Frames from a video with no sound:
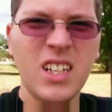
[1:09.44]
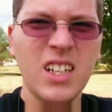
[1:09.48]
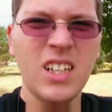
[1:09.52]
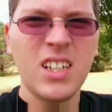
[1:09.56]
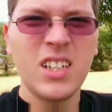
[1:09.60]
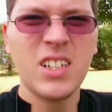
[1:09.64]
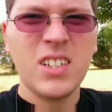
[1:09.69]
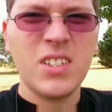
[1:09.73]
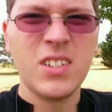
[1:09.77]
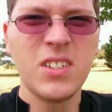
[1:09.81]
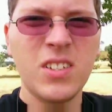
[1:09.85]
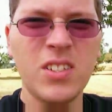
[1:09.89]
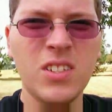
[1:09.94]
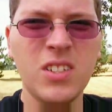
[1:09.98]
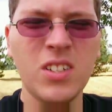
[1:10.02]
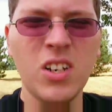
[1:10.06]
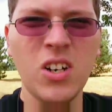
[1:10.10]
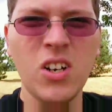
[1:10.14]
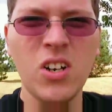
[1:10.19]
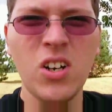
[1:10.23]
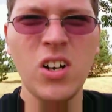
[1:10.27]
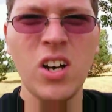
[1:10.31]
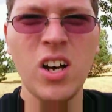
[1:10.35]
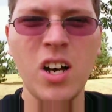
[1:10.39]
so
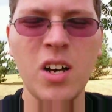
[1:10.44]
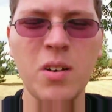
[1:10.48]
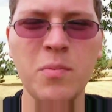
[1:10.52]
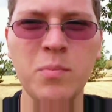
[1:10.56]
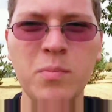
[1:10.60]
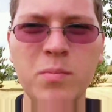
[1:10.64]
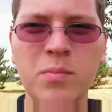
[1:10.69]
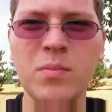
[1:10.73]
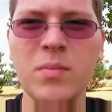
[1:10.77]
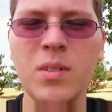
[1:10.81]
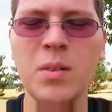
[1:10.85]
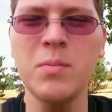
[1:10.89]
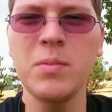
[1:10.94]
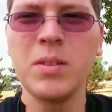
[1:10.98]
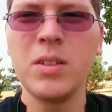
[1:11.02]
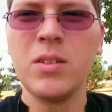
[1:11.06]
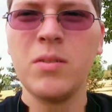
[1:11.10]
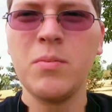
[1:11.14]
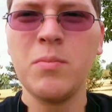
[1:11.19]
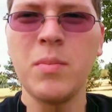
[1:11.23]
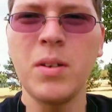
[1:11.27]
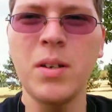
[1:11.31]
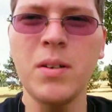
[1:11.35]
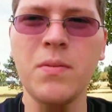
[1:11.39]
I'm a little
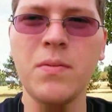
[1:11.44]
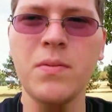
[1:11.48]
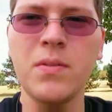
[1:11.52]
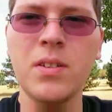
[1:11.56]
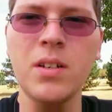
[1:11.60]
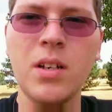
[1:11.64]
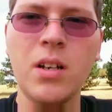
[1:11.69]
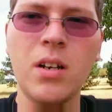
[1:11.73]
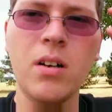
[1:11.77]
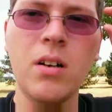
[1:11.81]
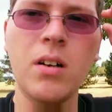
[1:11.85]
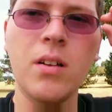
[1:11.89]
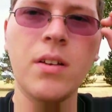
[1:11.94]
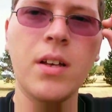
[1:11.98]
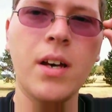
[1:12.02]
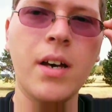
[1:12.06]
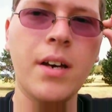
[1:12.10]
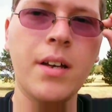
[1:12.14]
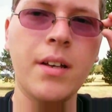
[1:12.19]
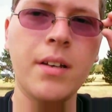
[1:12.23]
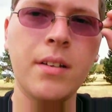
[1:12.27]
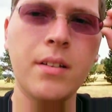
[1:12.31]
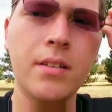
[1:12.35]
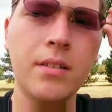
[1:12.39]
miffed at all
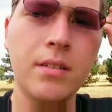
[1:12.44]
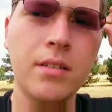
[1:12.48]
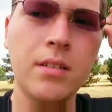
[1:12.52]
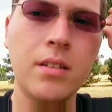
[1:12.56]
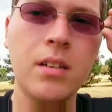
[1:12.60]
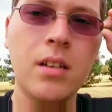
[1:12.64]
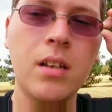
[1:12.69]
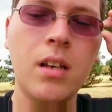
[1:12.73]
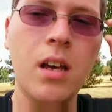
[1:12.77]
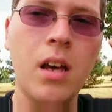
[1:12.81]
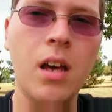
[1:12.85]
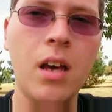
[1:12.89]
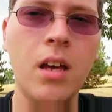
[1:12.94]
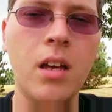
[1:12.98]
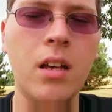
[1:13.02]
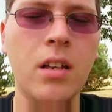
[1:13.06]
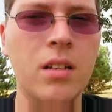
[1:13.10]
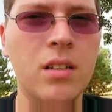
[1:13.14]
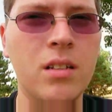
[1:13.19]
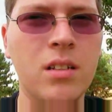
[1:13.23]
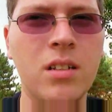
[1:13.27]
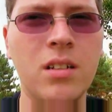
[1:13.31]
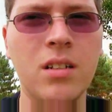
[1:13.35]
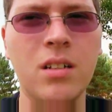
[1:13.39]
that, and
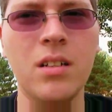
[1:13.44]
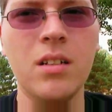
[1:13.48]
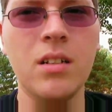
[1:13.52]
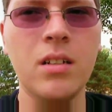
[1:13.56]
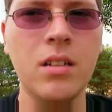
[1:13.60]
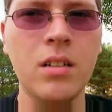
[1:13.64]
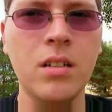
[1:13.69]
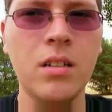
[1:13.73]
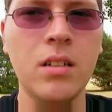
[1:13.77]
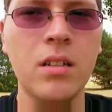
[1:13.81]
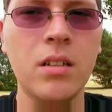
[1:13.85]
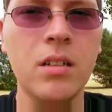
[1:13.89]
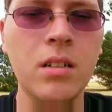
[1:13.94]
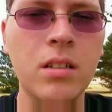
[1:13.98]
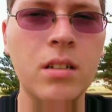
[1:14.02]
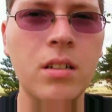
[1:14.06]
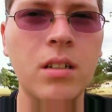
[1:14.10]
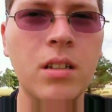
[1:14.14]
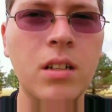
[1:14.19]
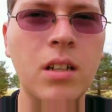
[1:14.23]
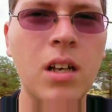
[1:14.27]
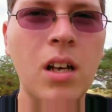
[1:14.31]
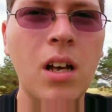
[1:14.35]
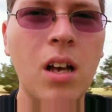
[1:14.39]

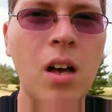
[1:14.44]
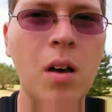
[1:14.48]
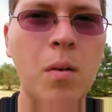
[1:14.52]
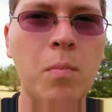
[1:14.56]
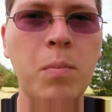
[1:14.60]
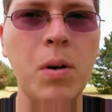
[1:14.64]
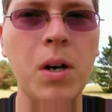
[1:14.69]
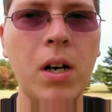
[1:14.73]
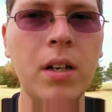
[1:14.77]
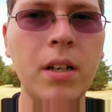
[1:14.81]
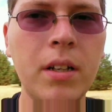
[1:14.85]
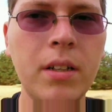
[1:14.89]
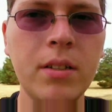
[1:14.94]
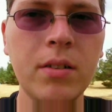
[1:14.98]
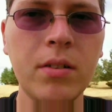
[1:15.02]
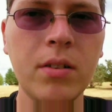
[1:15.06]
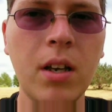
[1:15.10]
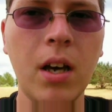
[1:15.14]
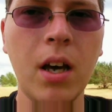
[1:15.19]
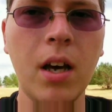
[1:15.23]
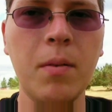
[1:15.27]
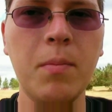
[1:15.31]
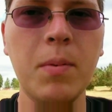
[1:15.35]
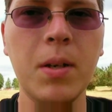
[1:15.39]
but it's
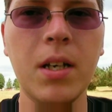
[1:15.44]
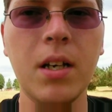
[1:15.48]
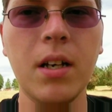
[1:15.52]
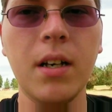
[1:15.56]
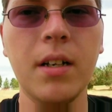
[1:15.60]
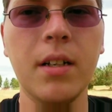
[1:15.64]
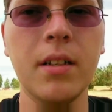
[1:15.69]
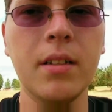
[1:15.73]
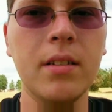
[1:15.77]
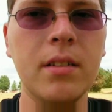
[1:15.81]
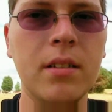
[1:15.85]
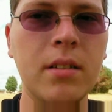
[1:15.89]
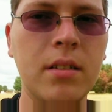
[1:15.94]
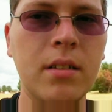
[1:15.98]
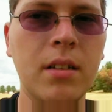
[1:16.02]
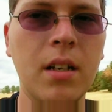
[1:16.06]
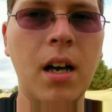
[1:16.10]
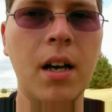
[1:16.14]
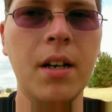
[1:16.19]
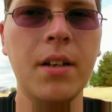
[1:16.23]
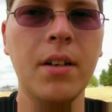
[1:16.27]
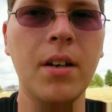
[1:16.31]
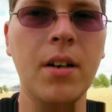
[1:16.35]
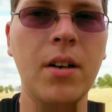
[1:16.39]
okay, because
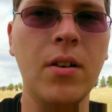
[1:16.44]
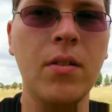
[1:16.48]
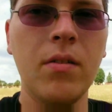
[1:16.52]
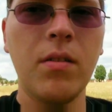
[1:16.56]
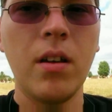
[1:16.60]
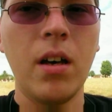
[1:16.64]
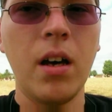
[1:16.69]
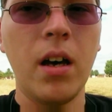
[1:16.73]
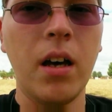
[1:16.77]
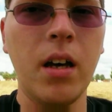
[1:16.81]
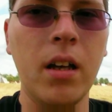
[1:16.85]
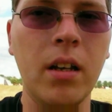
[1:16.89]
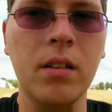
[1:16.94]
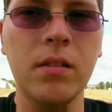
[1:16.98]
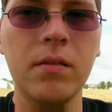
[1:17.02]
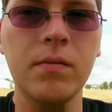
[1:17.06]
I know that